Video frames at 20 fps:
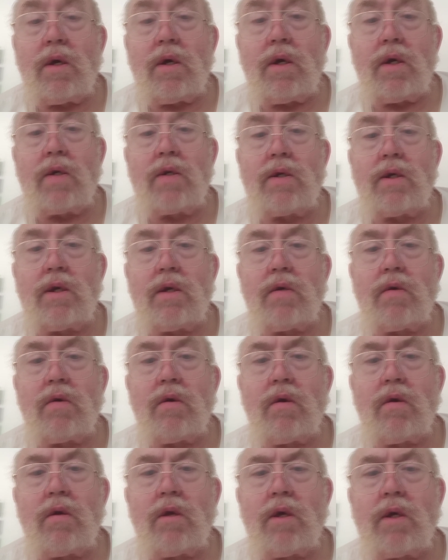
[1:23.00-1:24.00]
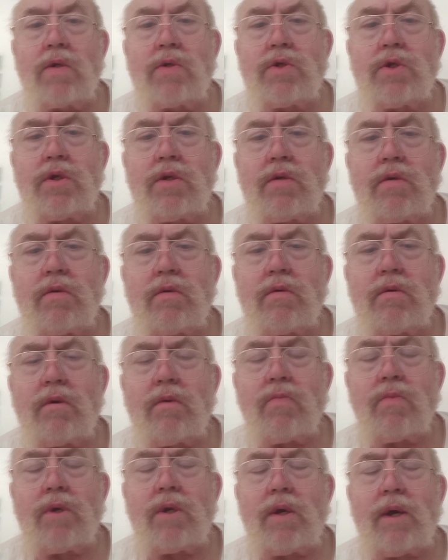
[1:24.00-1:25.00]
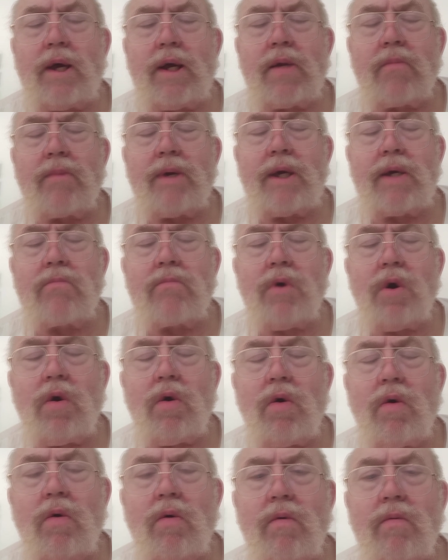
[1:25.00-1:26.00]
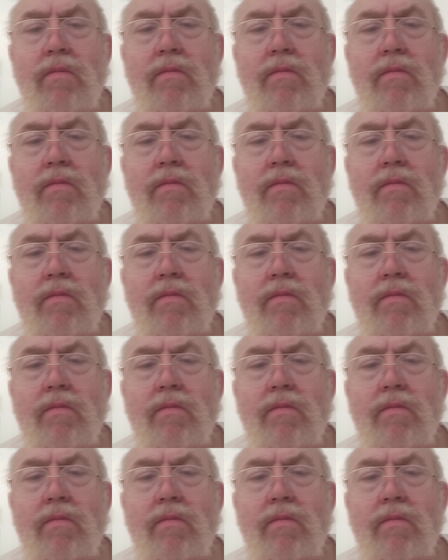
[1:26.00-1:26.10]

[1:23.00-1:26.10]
dinner or luncheon at a big ball,